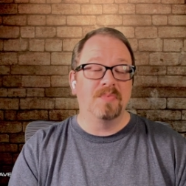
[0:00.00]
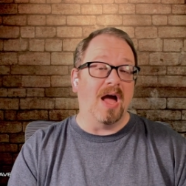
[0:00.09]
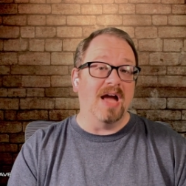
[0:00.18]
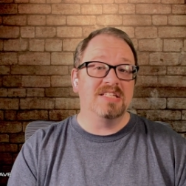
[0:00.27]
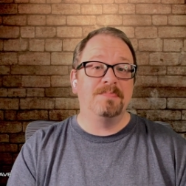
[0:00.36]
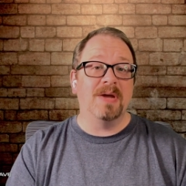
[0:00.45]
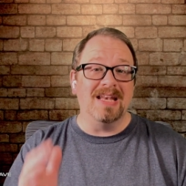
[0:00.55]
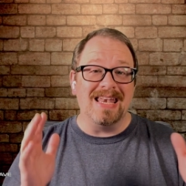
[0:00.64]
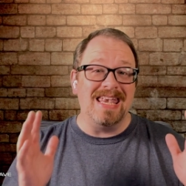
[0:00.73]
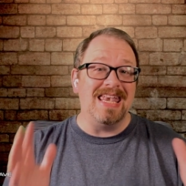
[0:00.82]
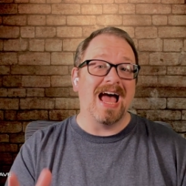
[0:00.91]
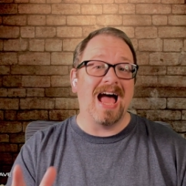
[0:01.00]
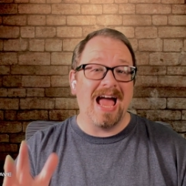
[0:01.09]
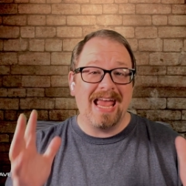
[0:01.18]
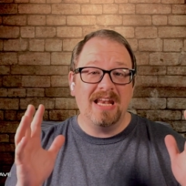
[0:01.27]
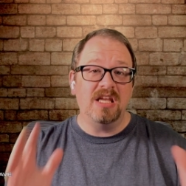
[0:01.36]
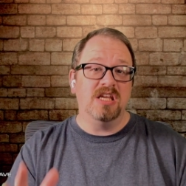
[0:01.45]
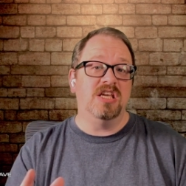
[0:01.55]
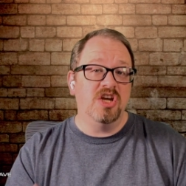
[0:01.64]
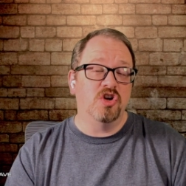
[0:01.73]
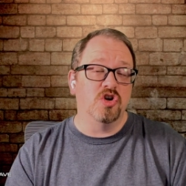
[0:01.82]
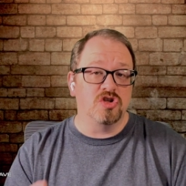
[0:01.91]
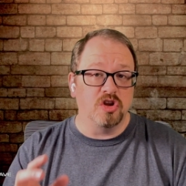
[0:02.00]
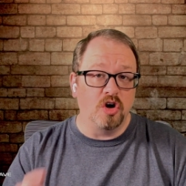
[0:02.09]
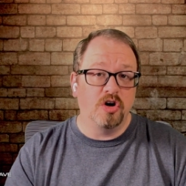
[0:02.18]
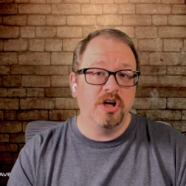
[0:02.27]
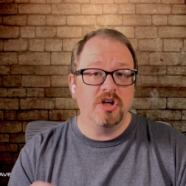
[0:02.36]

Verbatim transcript: I spent nine years learning